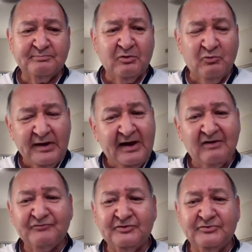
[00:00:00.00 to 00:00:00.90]
But we
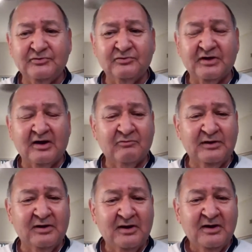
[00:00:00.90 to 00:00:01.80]
have to do that.
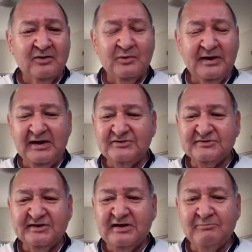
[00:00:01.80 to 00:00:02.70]
We can't
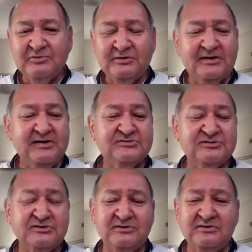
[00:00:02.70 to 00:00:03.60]
just keep
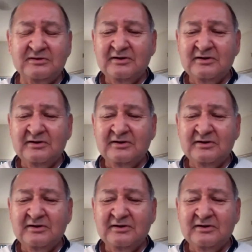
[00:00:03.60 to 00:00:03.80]
teaching